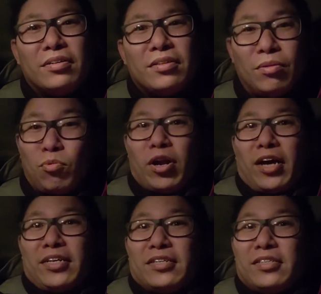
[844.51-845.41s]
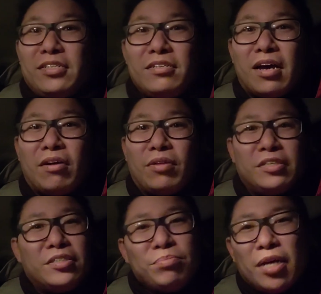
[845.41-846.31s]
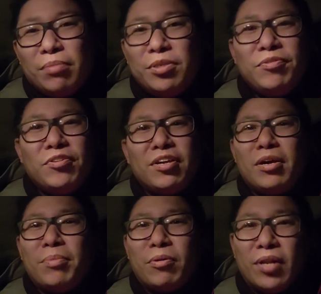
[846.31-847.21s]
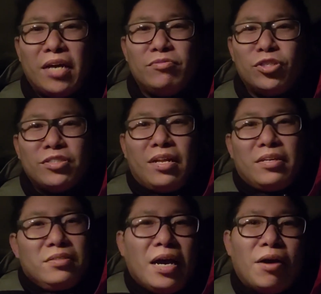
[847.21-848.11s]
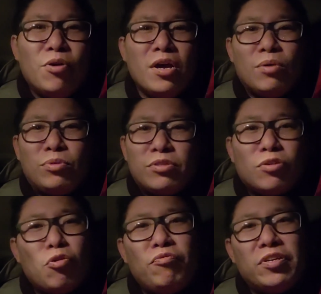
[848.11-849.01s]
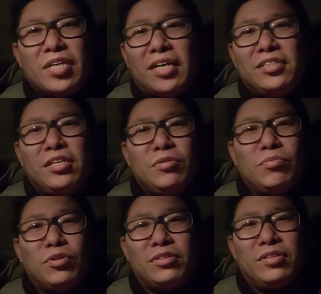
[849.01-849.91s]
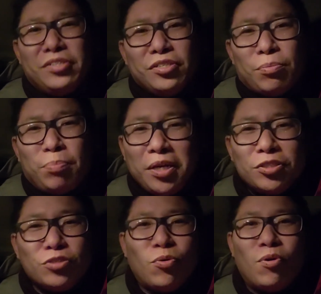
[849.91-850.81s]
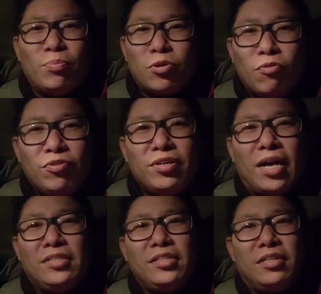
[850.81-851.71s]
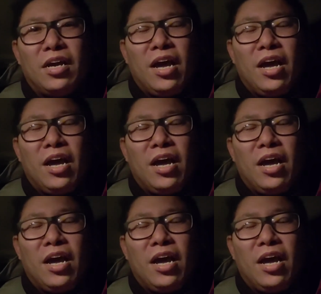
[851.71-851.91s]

than what I can see now. Like sometimes if you think about life, just like now with the COVID-19, with this is a big storm, COVID-19,